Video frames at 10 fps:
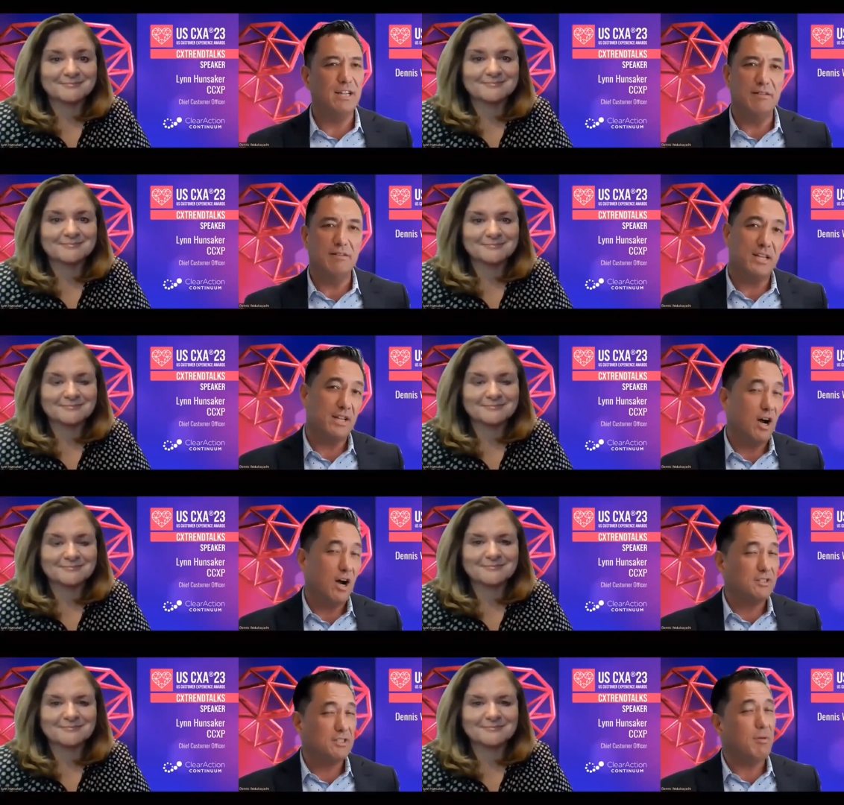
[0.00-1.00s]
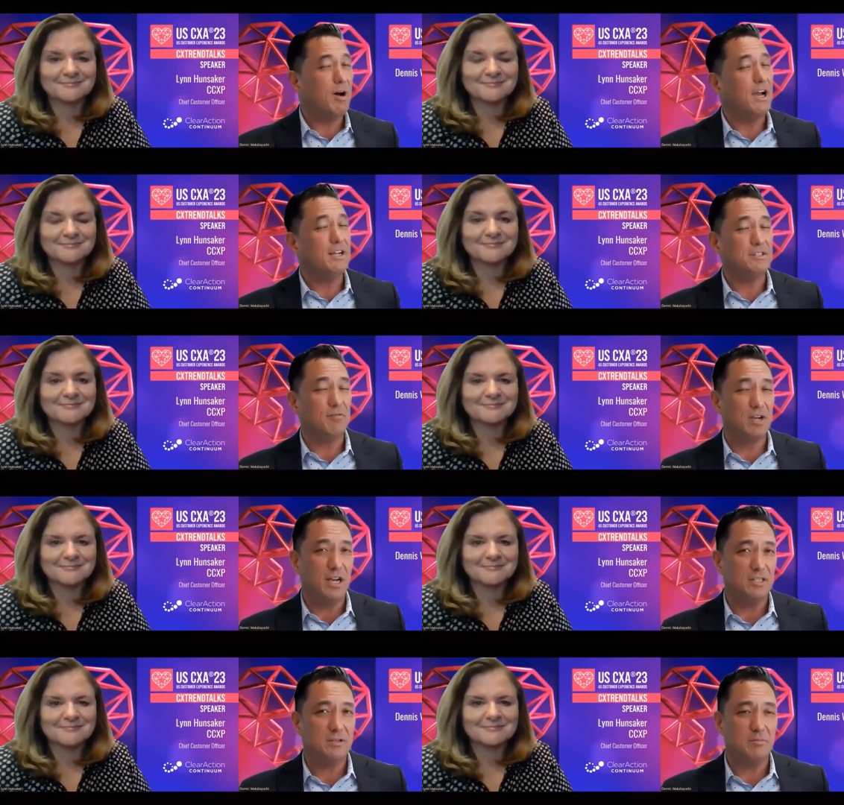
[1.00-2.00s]
Speaker 1: in the hearts and minds of the
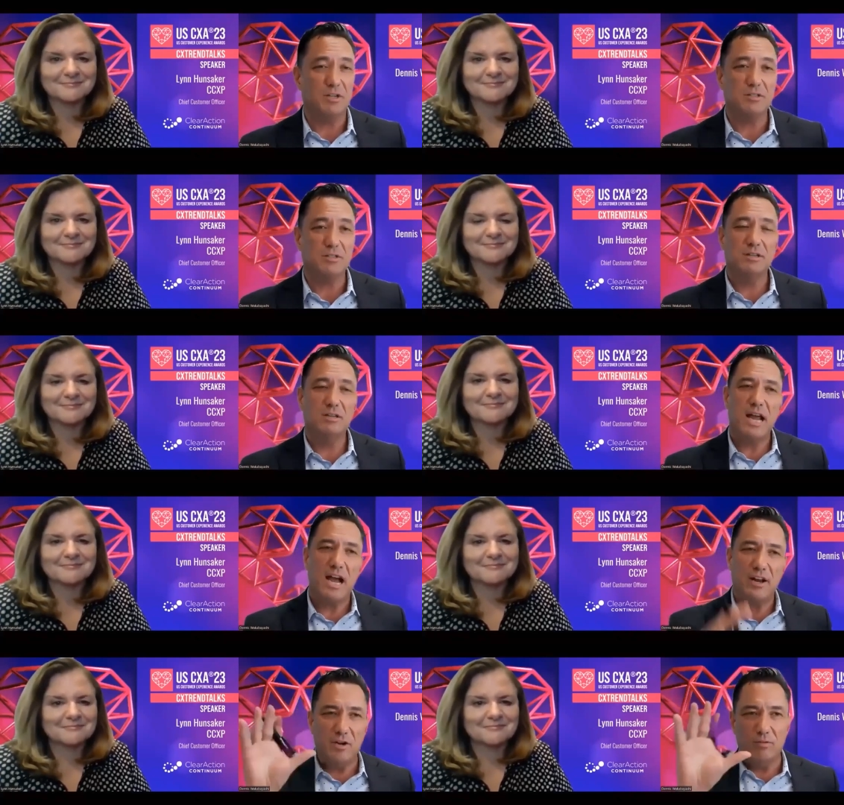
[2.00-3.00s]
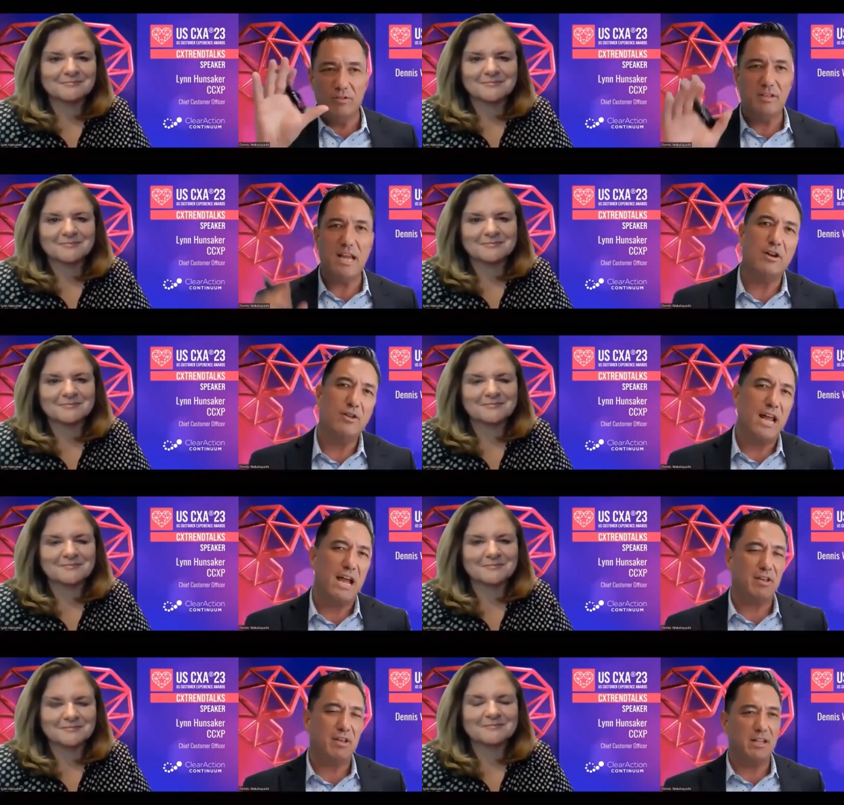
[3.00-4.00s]
customers? How do you how do you
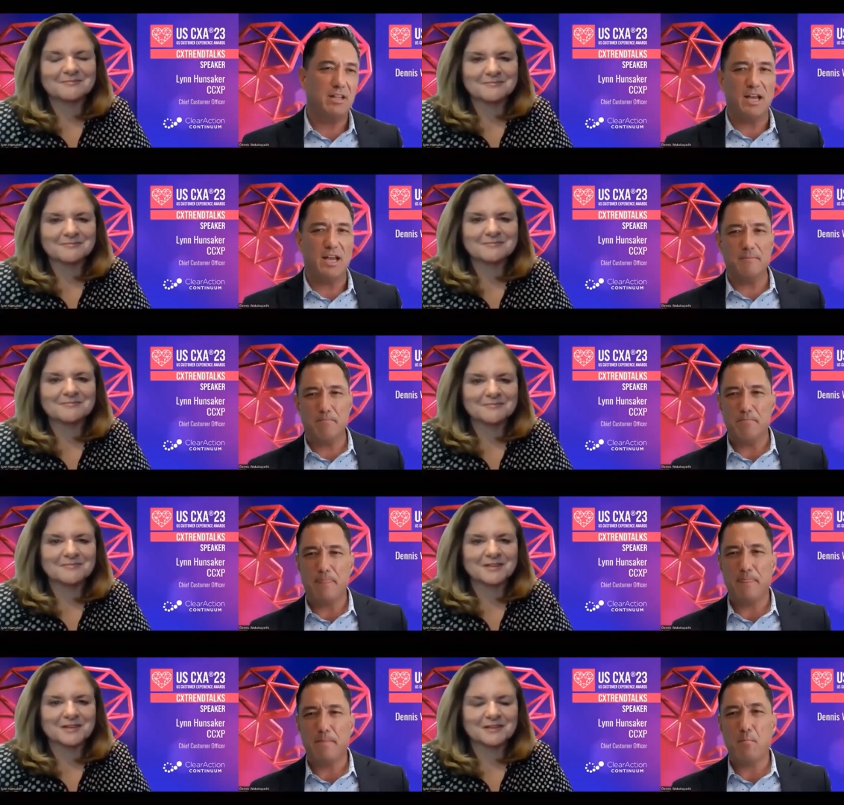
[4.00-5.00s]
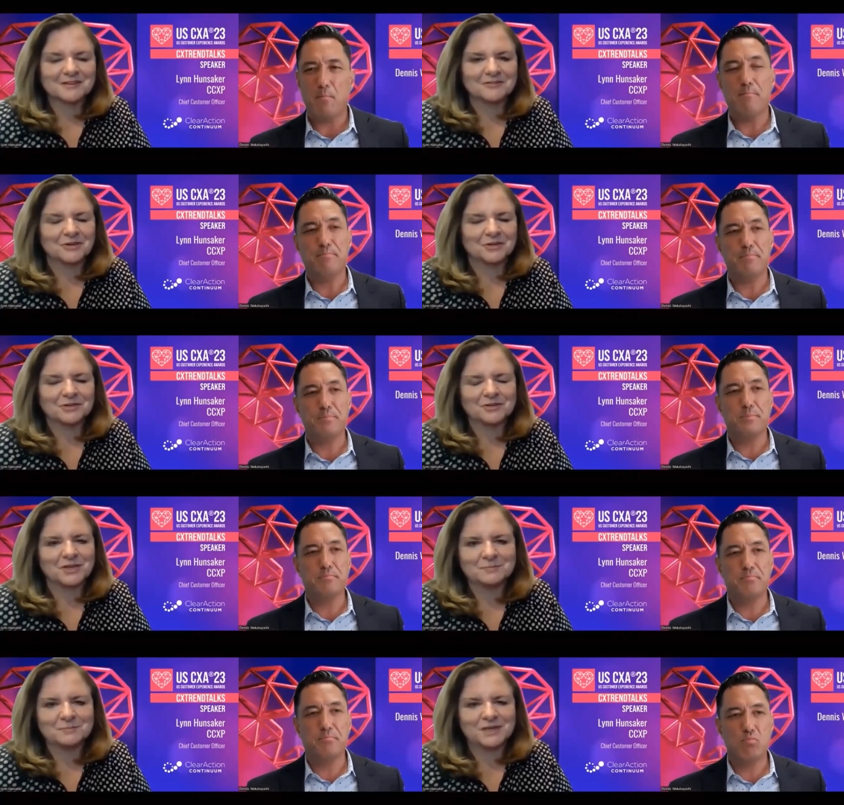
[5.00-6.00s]
navigate that? Well, you've got to
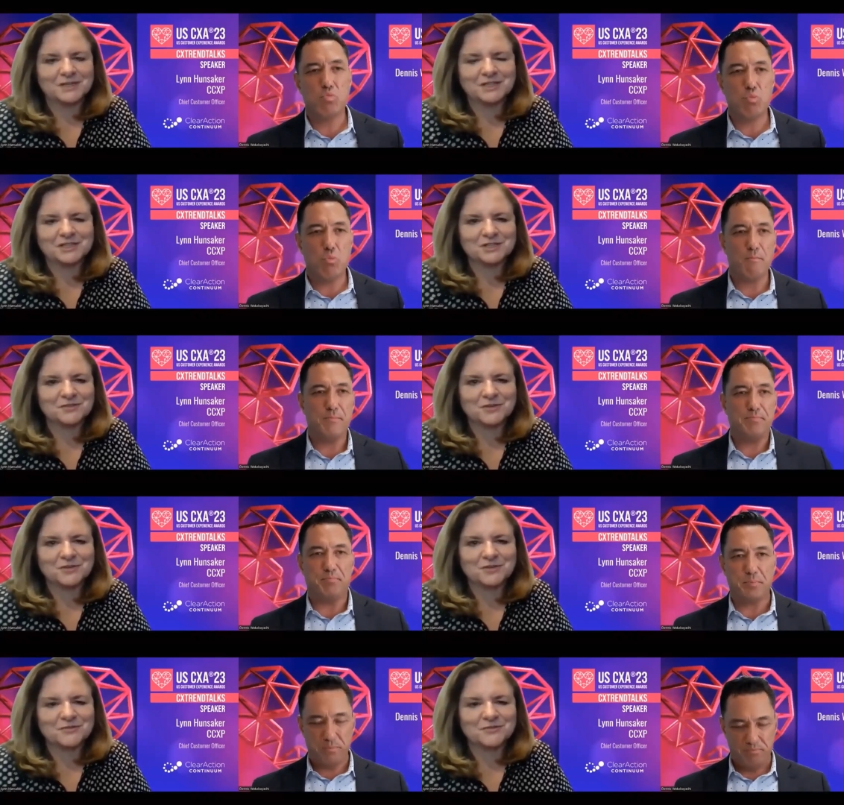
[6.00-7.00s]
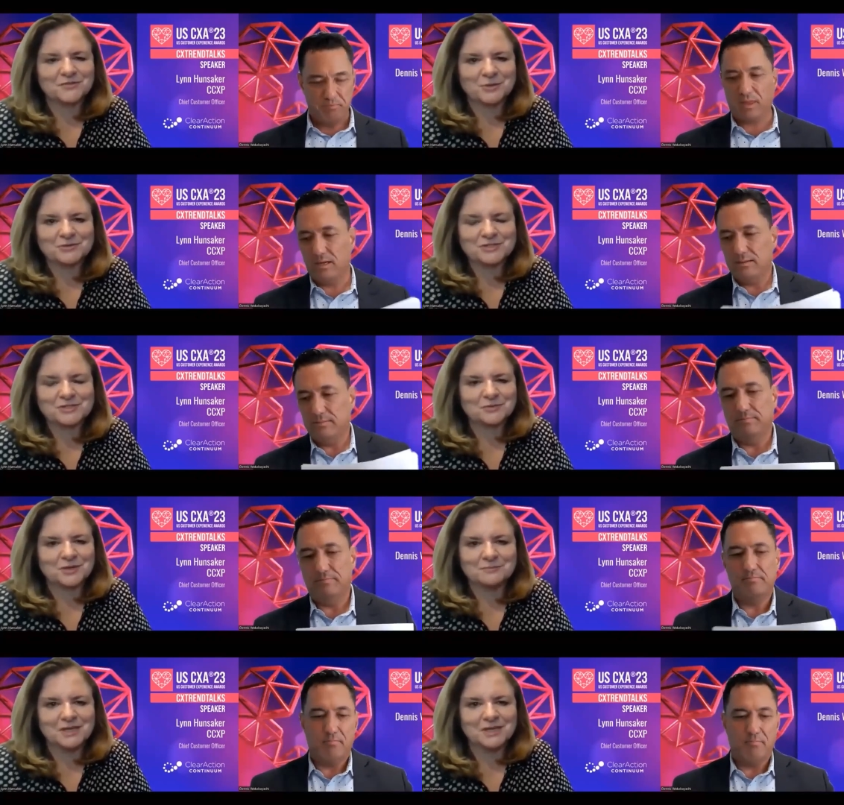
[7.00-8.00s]
pay
Speaker 2: attention first and foremost to what it
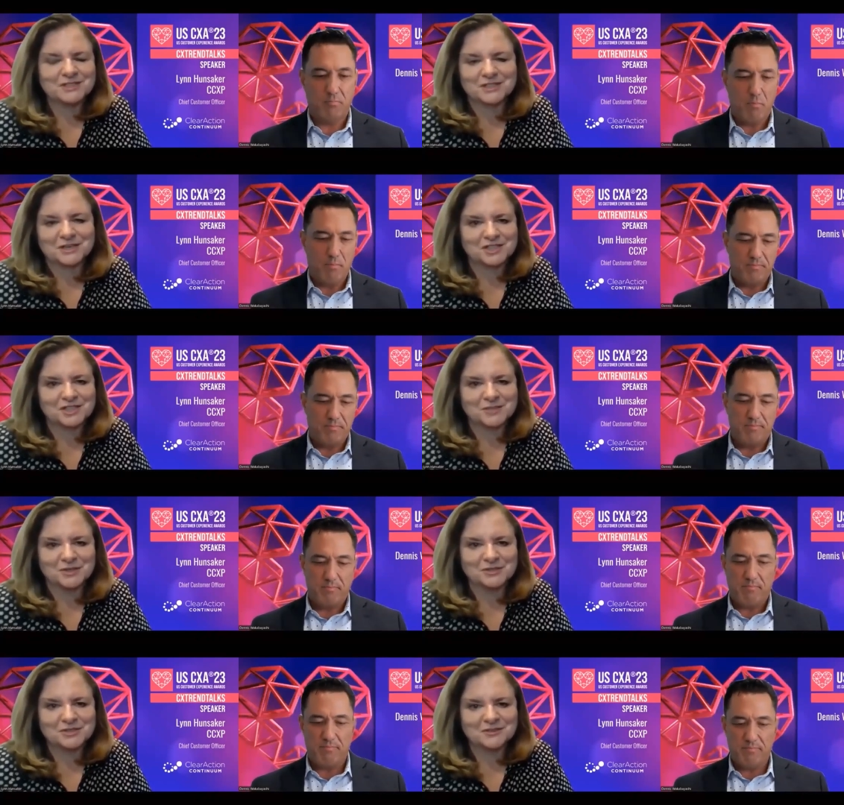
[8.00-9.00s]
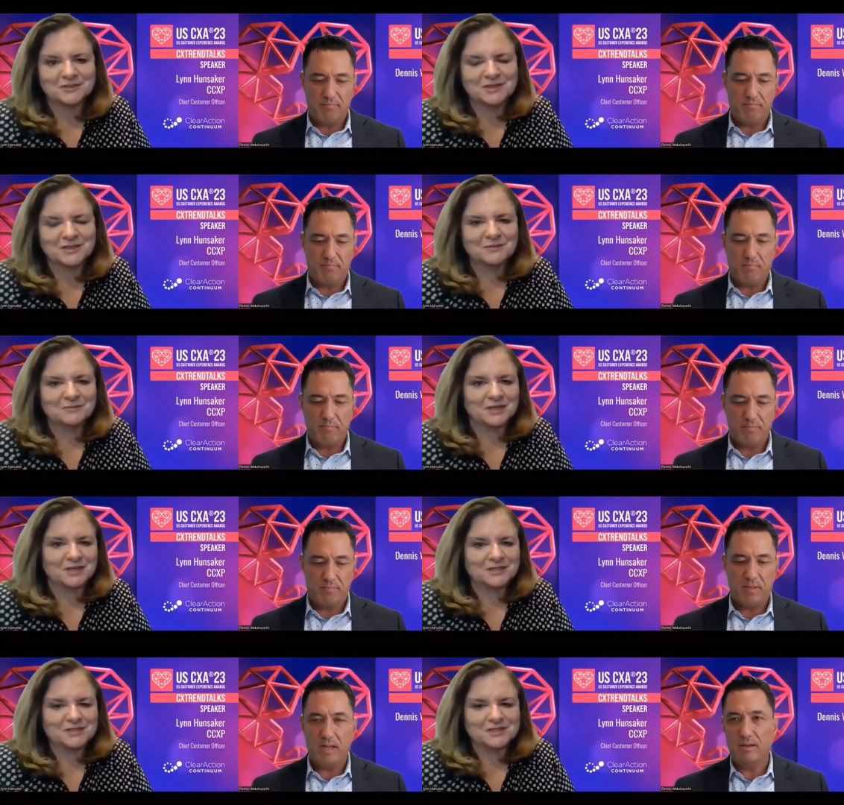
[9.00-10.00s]
means to customers.
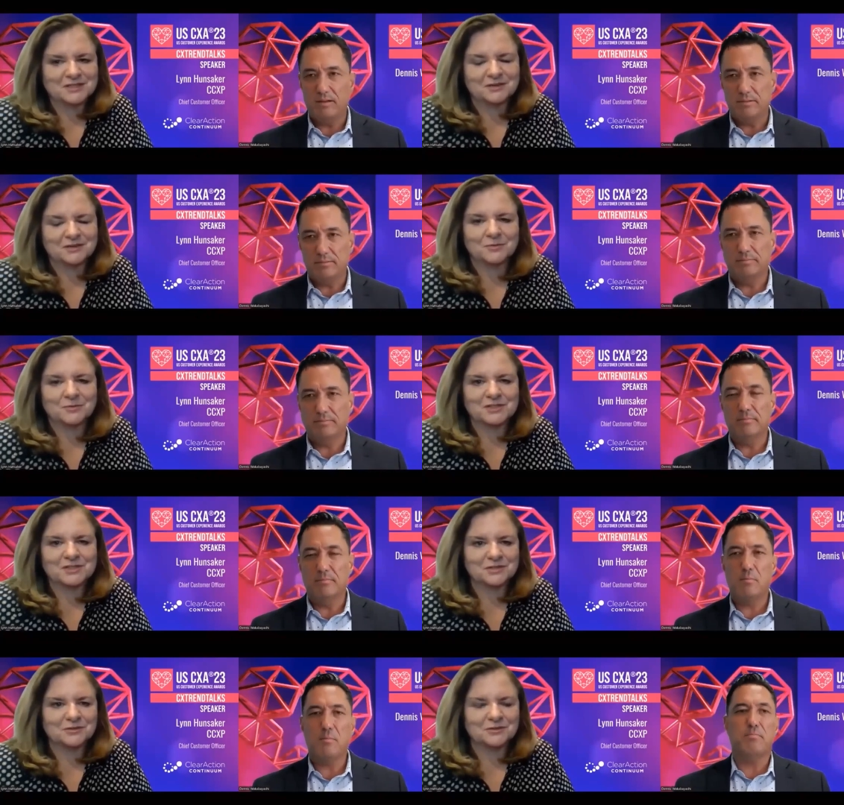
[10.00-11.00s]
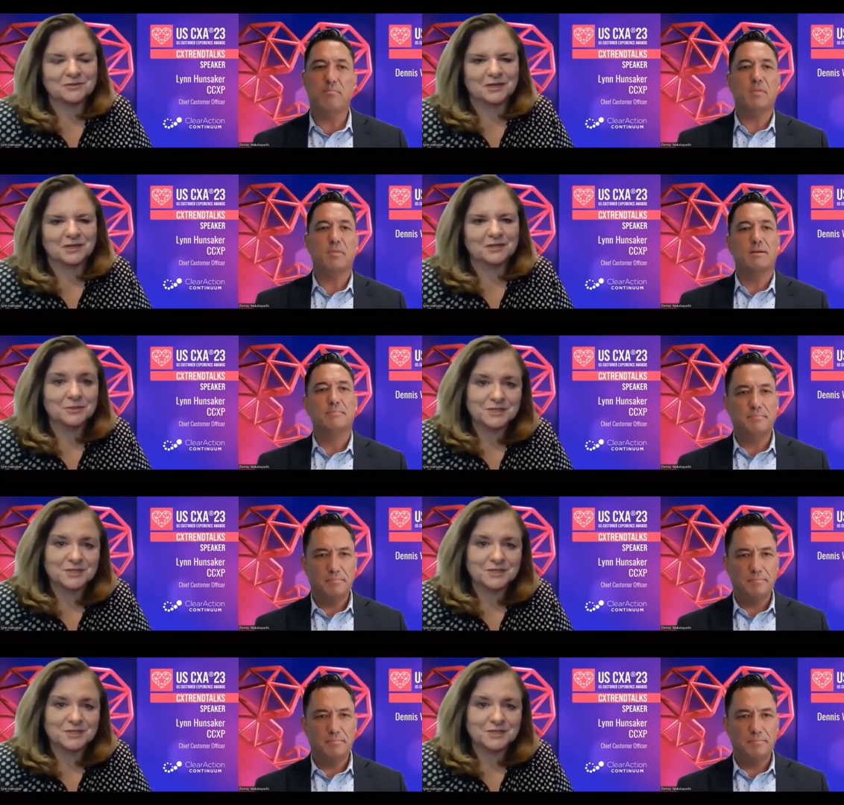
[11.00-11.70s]
Because they're the ones who are using it,